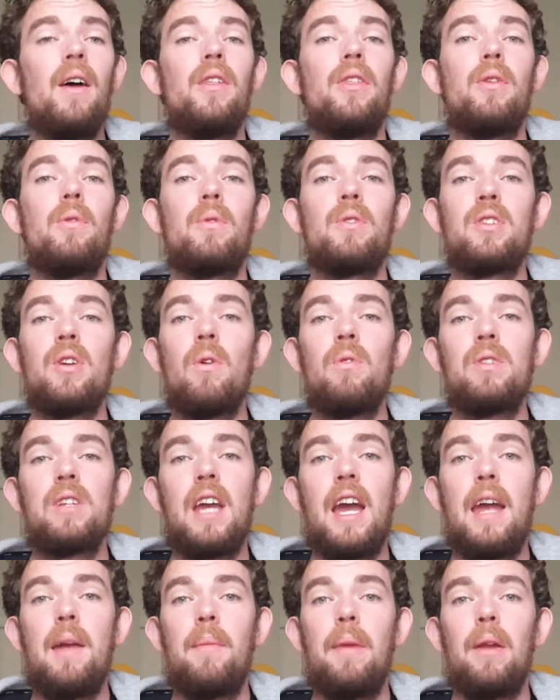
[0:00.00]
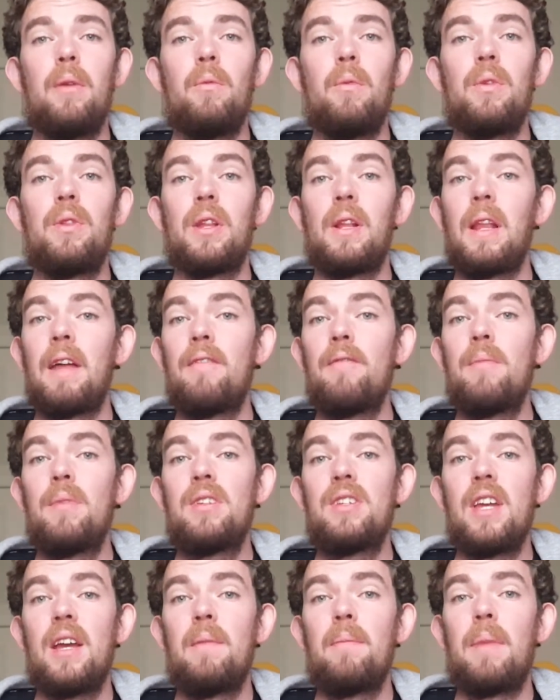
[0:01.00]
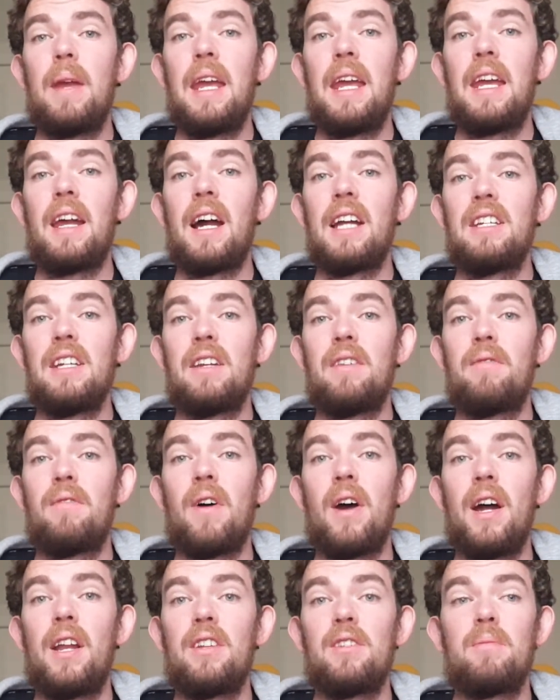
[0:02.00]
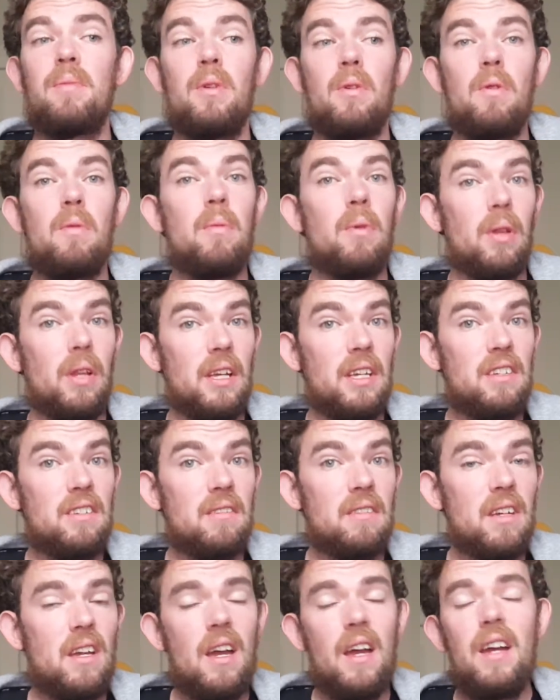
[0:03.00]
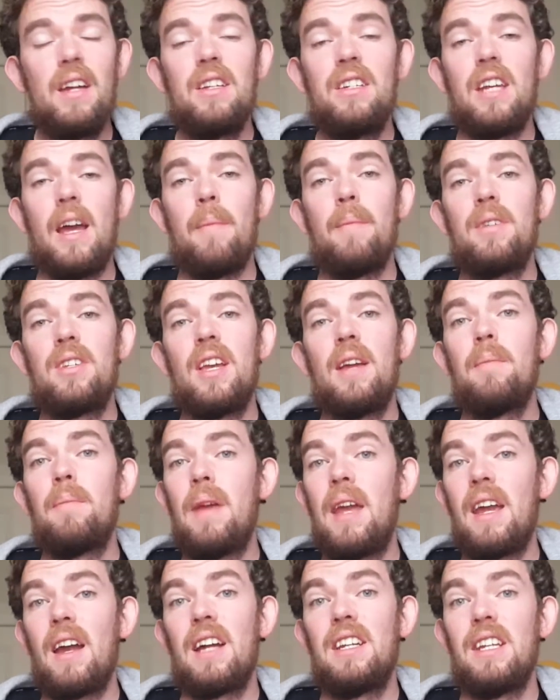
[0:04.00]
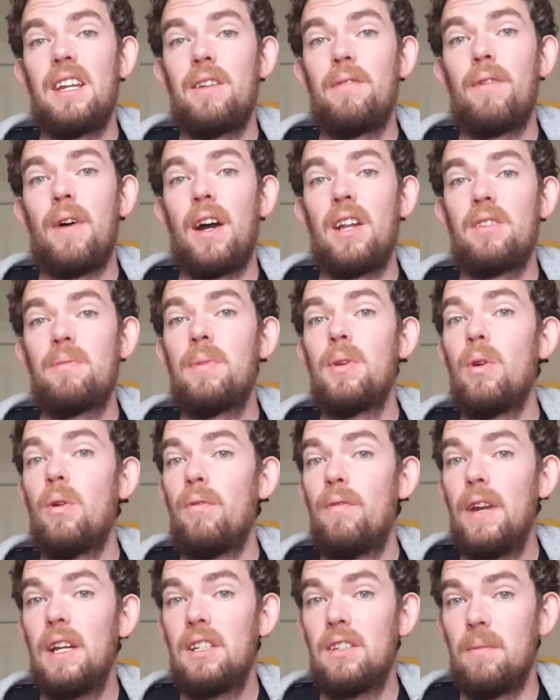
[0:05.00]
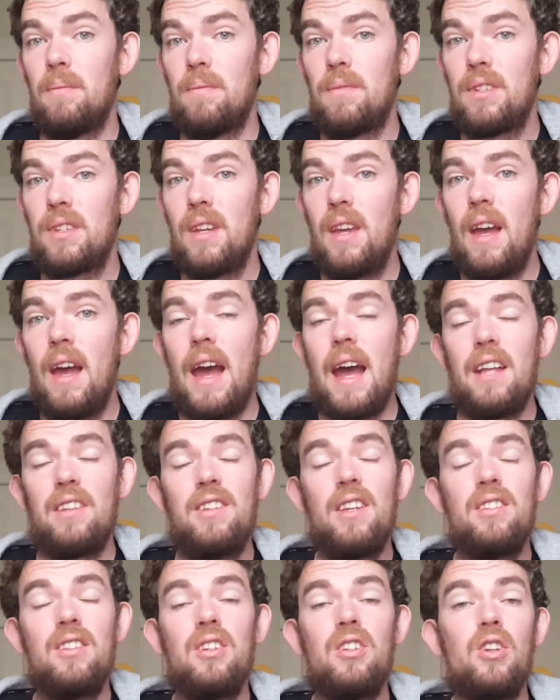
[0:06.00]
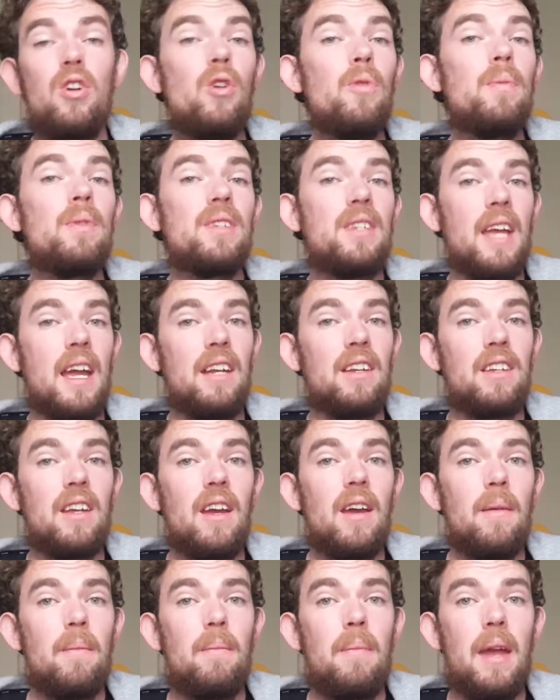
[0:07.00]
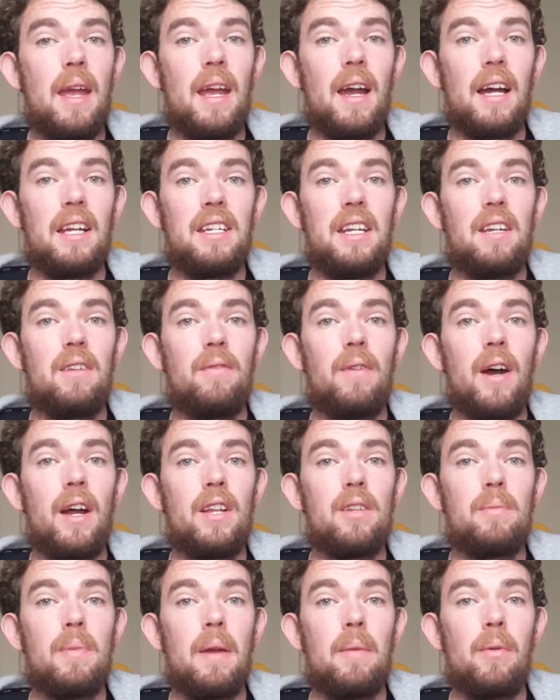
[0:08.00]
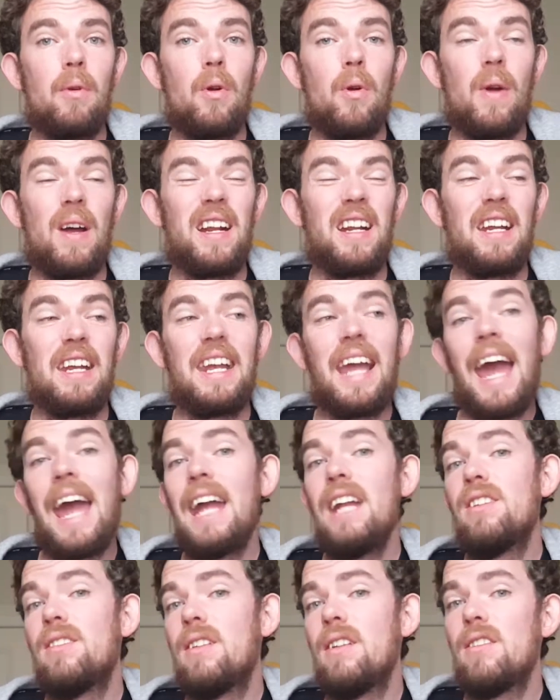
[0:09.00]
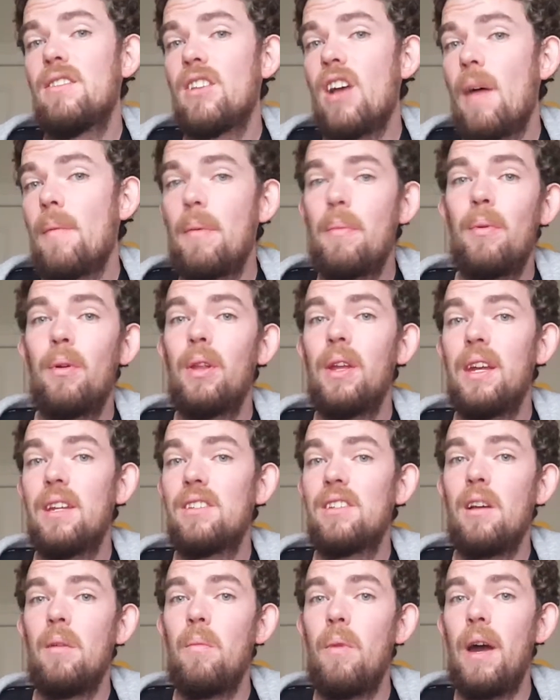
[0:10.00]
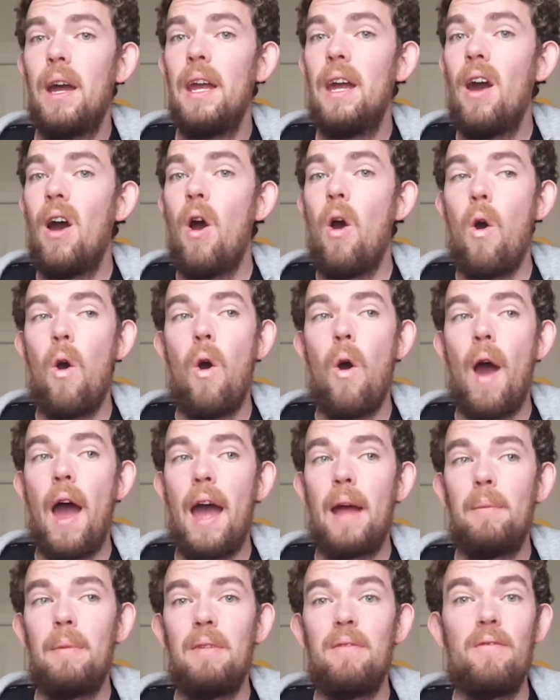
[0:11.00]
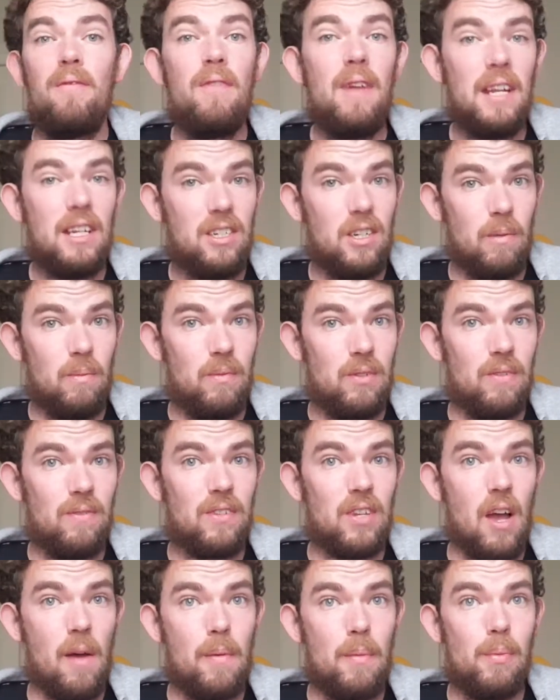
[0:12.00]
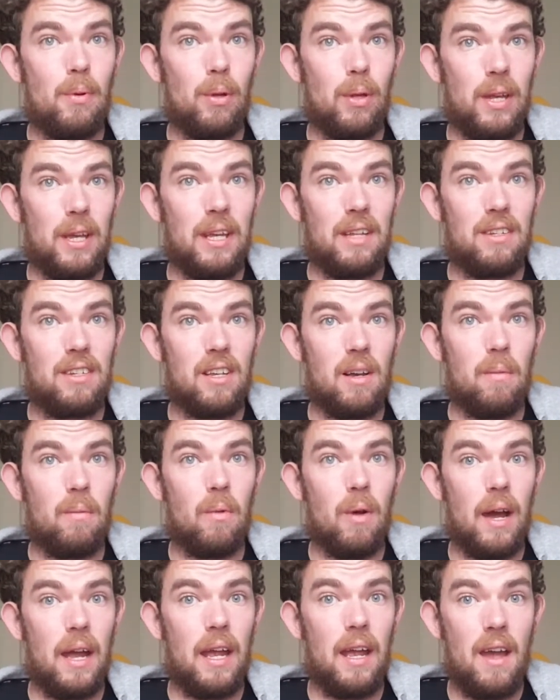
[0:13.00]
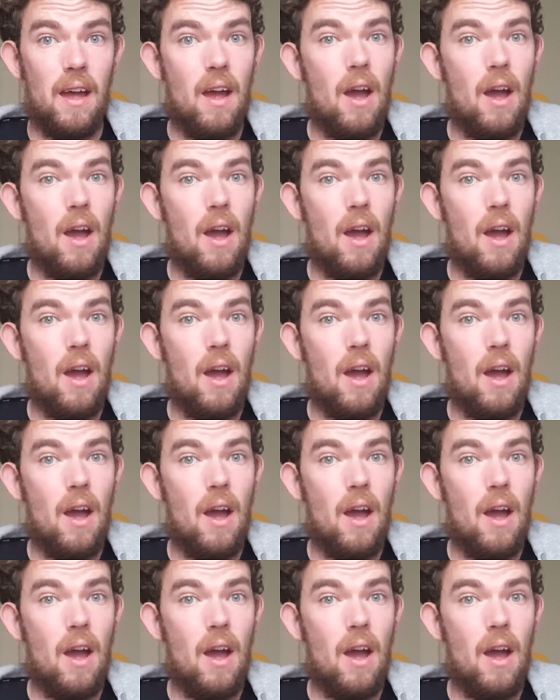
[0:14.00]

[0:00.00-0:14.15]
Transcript: The results came in with 11% being identified as pure bullies, 10% being identified as pure victims, and 62% being identified as people who had engaged in cyberbullying in some way or had been victims of cyberbullying in some way.